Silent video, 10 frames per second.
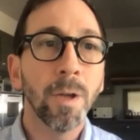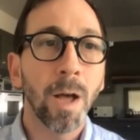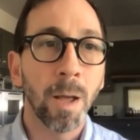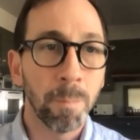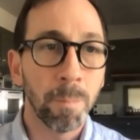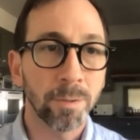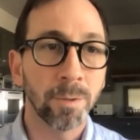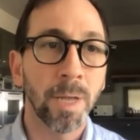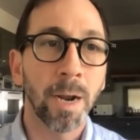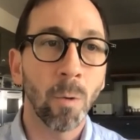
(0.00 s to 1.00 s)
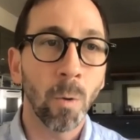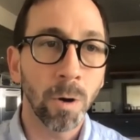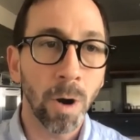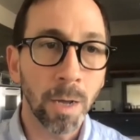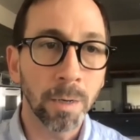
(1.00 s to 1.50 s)
a mustard that I
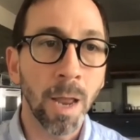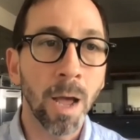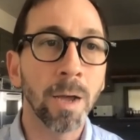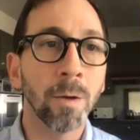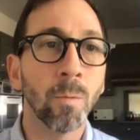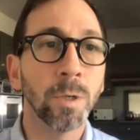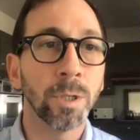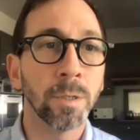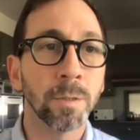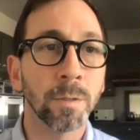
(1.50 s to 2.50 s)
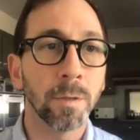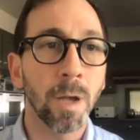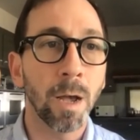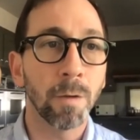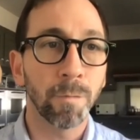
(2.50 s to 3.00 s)
order online, which is
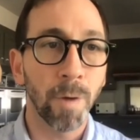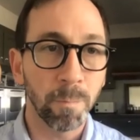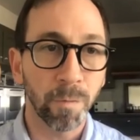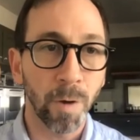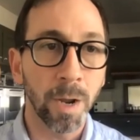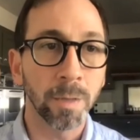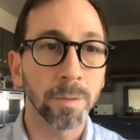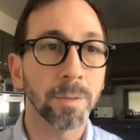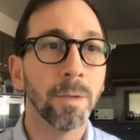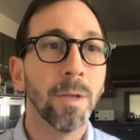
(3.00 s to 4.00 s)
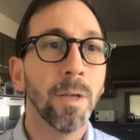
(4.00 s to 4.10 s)
uh, from France,